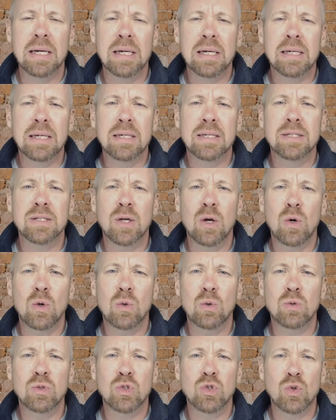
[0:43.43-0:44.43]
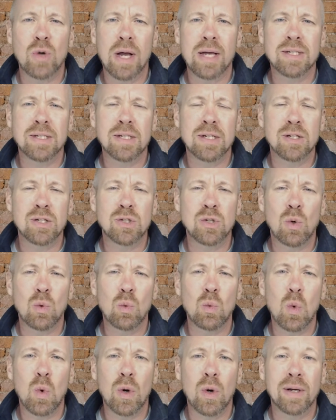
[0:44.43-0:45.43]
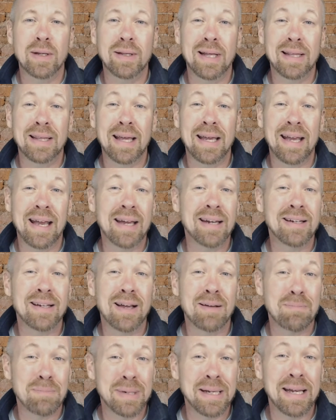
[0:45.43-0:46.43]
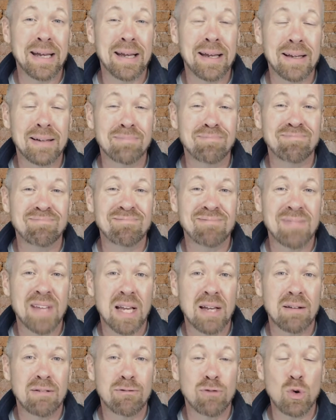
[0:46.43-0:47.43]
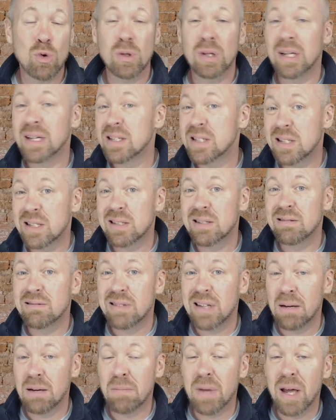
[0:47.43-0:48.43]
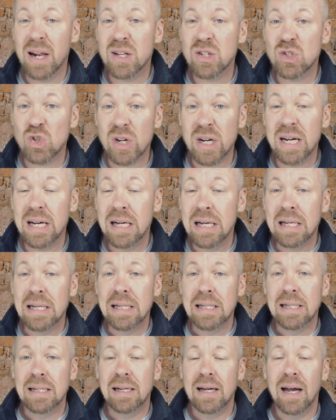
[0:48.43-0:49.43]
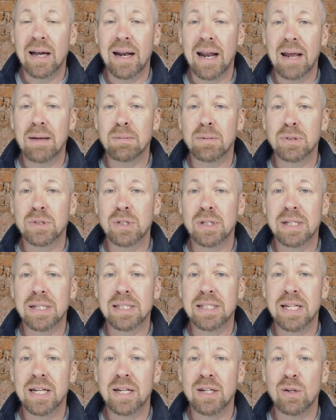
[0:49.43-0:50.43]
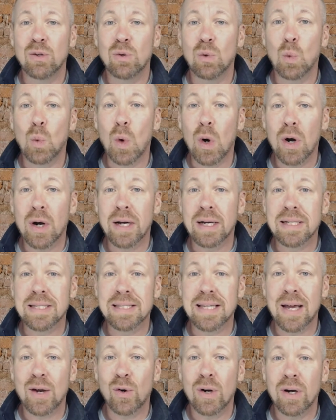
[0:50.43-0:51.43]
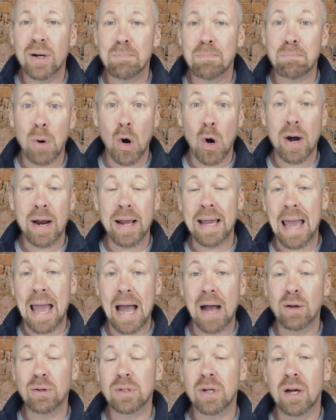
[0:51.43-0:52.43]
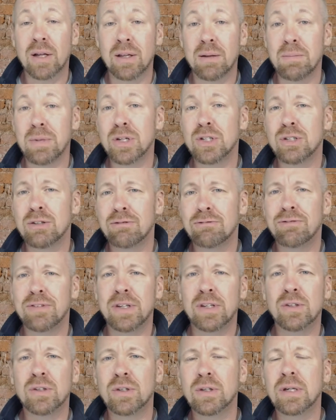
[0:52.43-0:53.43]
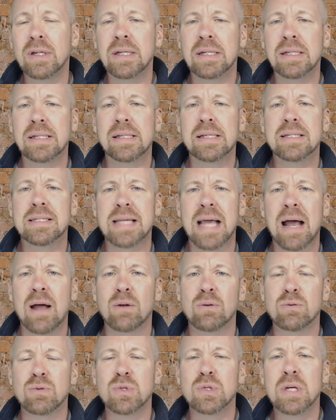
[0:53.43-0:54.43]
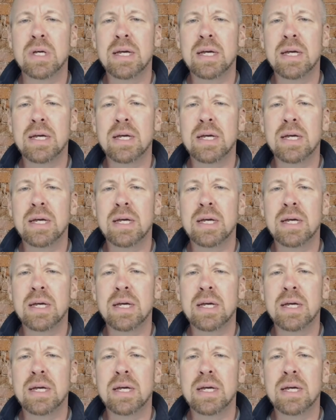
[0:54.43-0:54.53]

so stressed and so worn that they end up being fruitless in ministry, unable to continue the work, etc. Burning out on the mission field sounds